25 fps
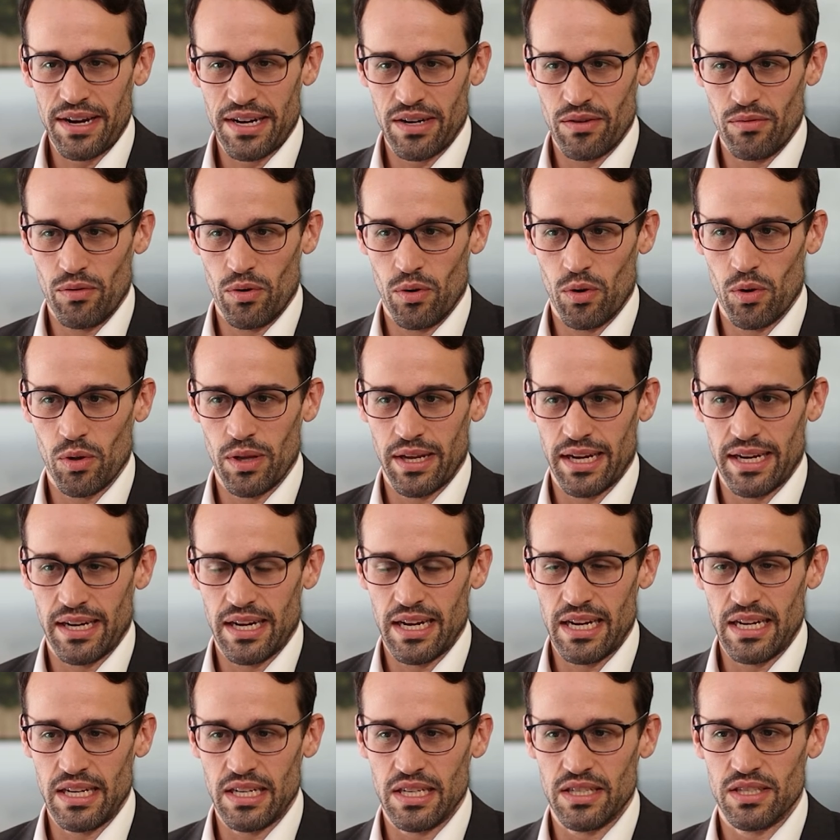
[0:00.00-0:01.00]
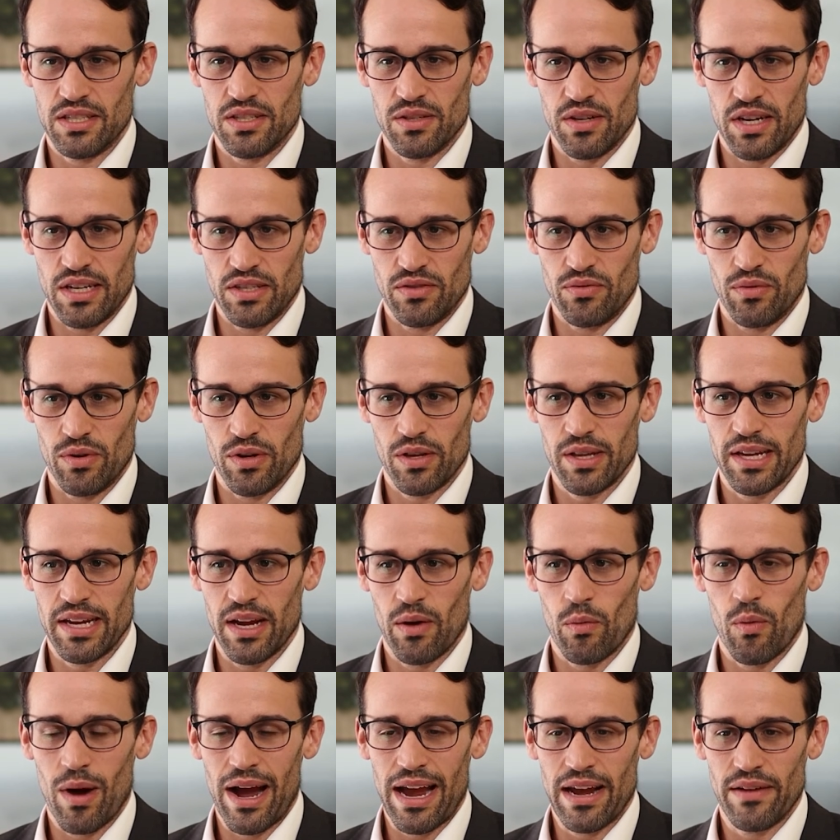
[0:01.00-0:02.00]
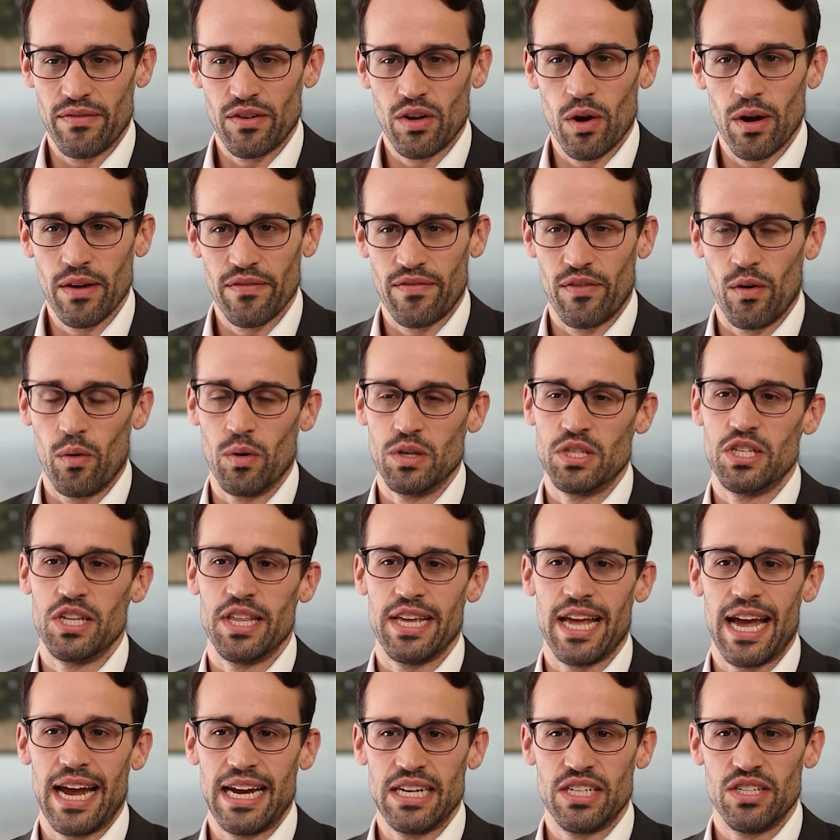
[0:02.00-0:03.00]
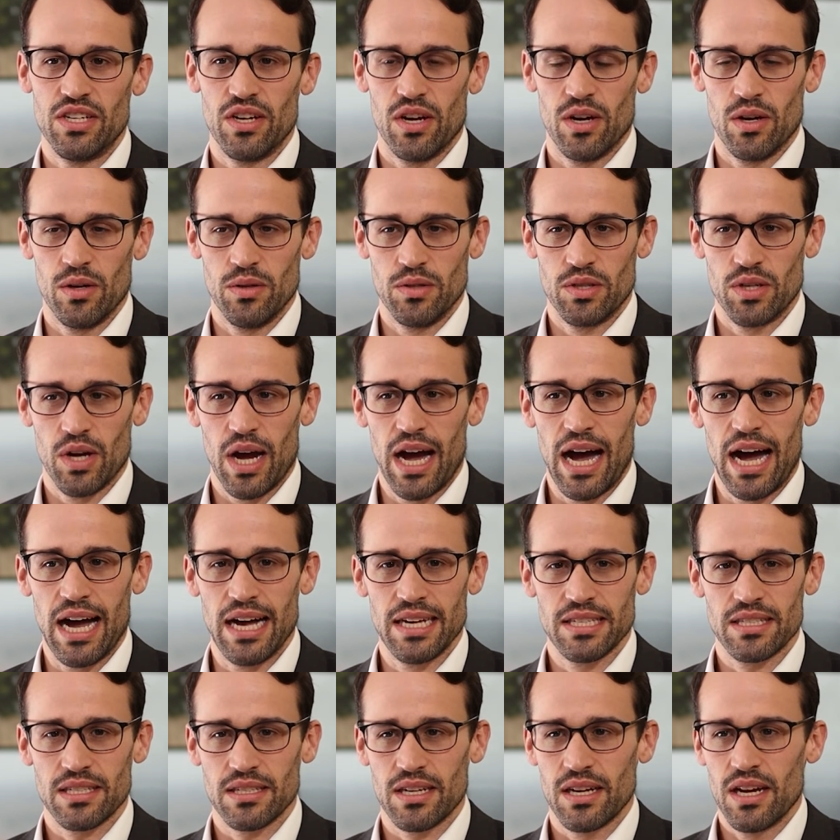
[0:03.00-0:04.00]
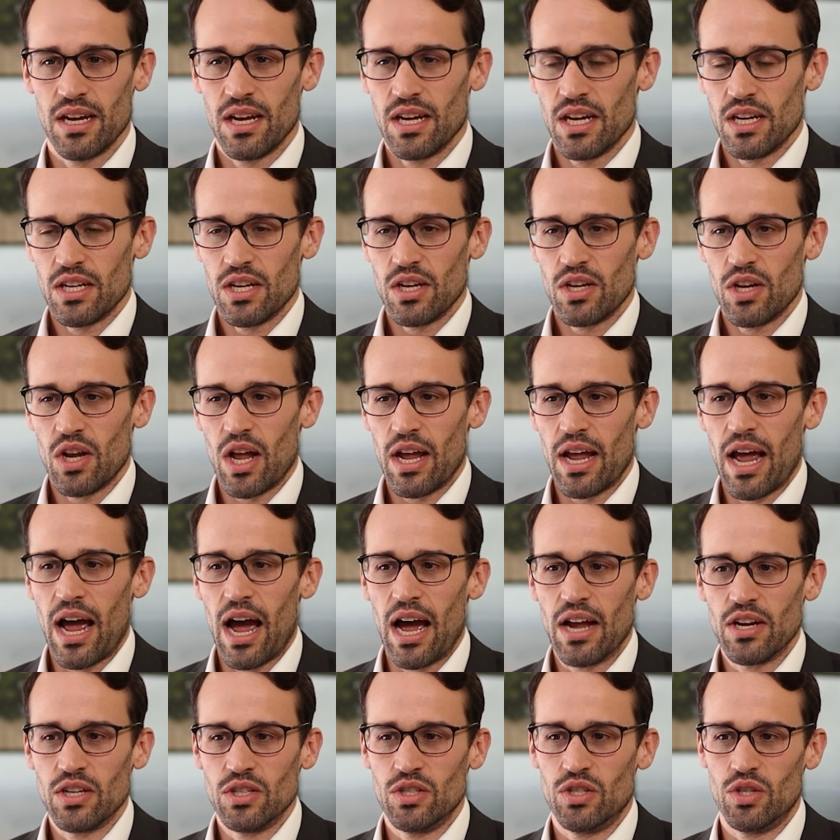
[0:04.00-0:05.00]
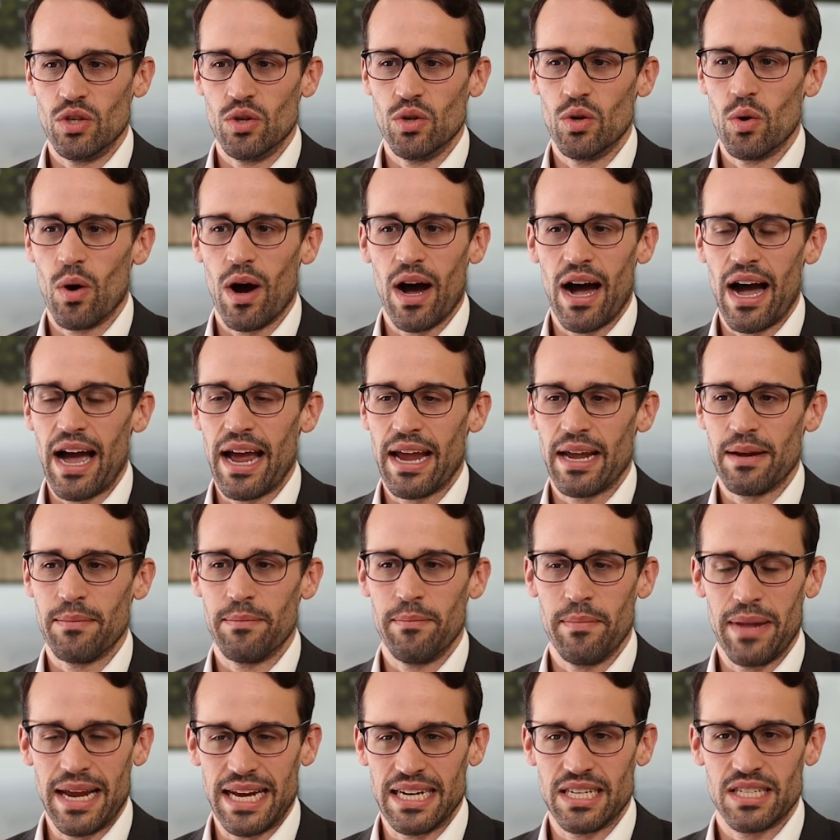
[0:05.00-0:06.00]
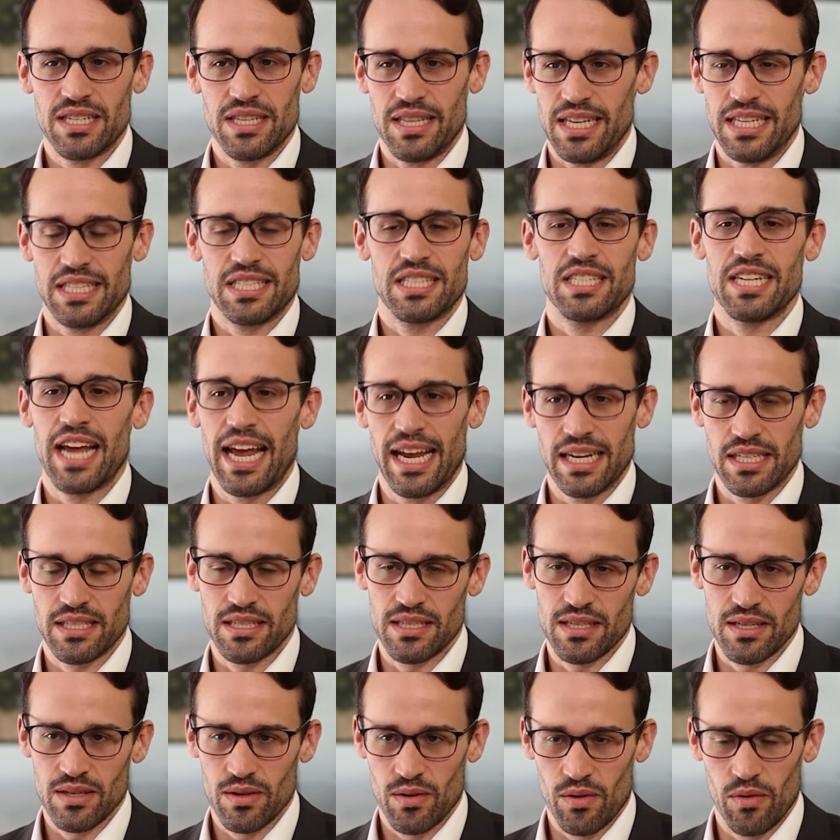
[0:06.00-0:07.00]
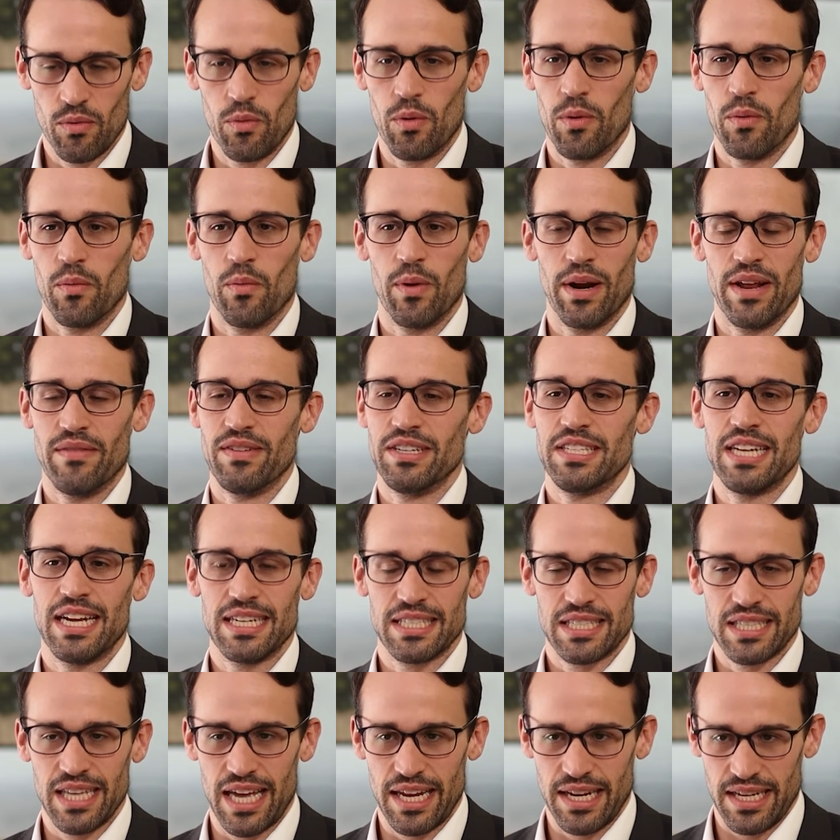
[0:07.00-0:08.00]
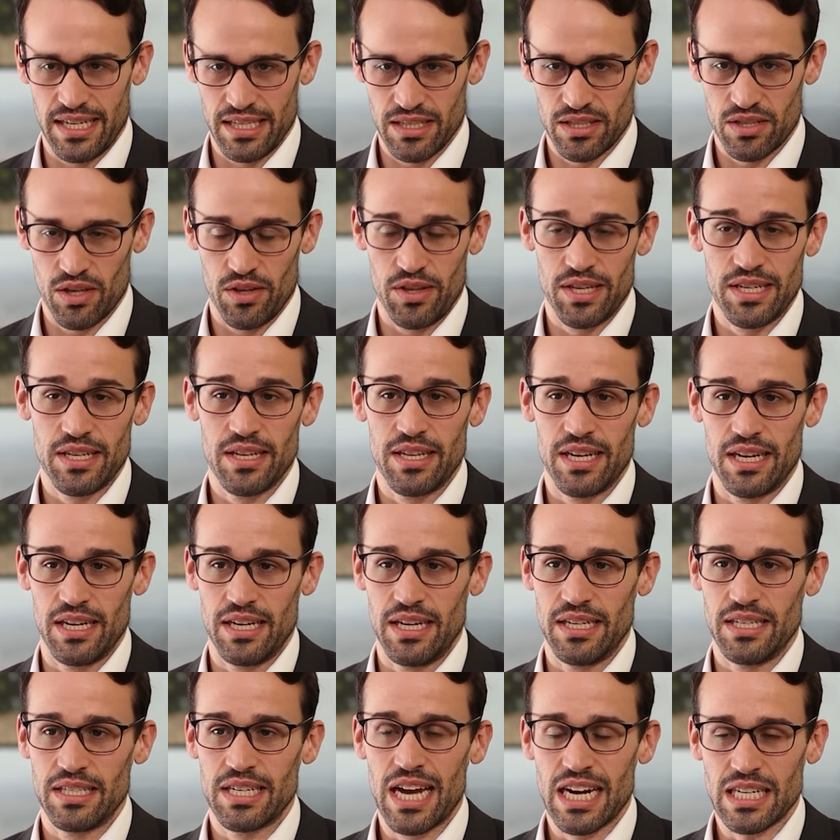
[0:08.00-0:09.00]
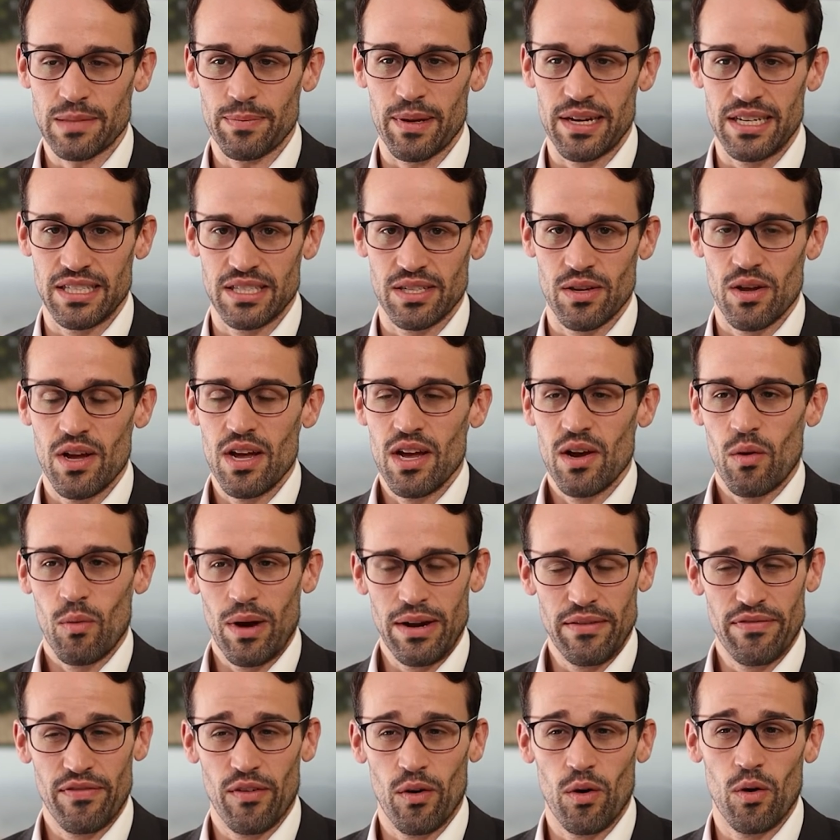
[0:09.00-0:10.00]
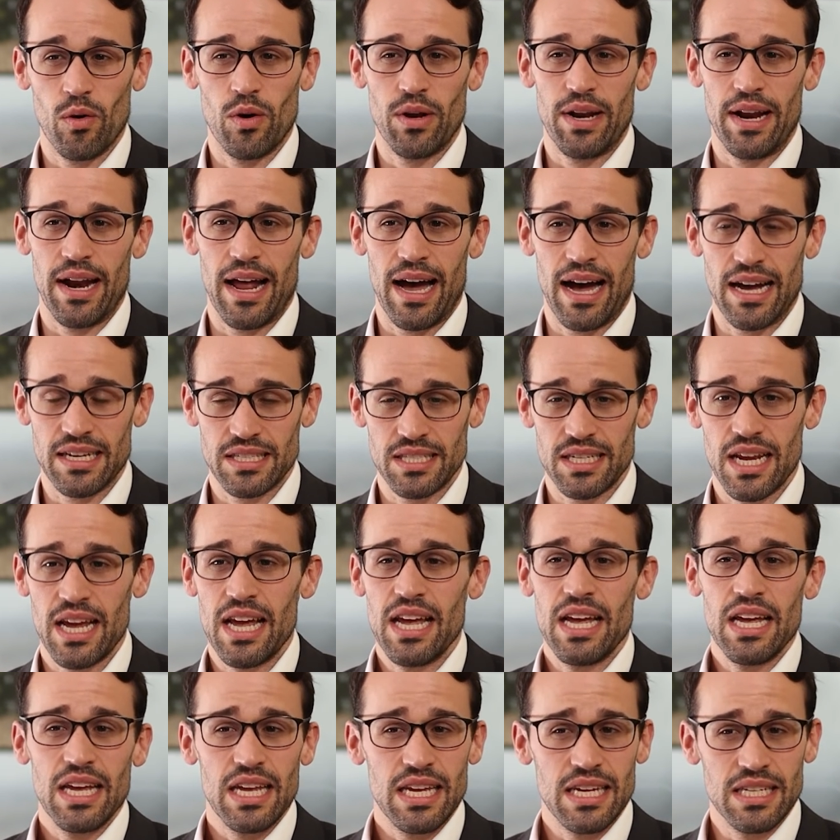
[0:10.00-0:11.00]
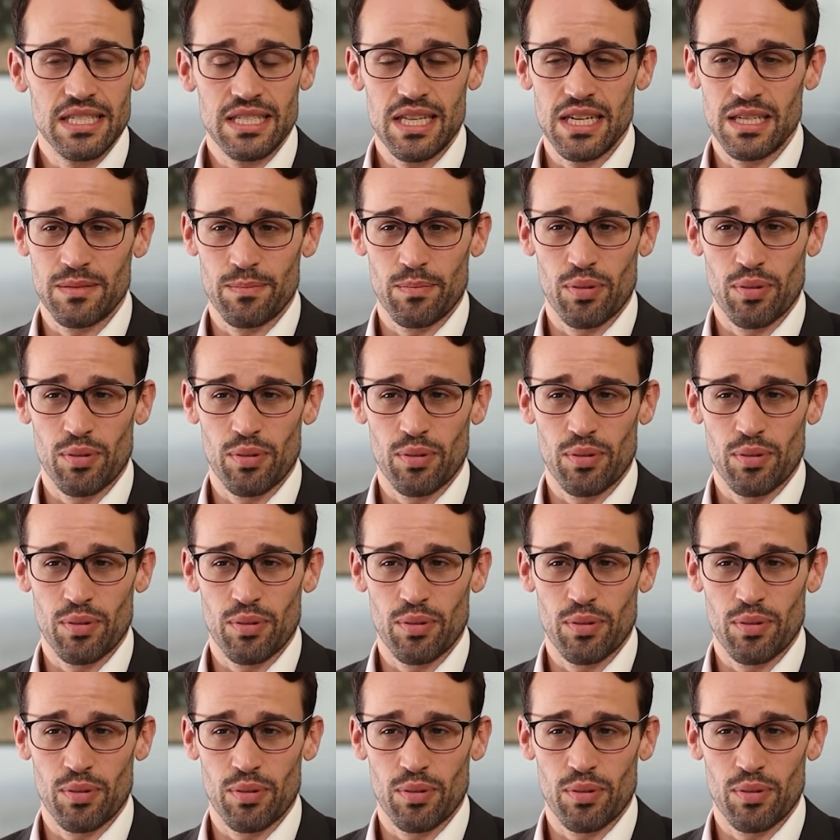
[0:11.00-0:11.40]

binding ruling is really a way of going forward to the ATO to ask, do I meet this test, or whatever test that is? So the taxpayers went forward and asked, is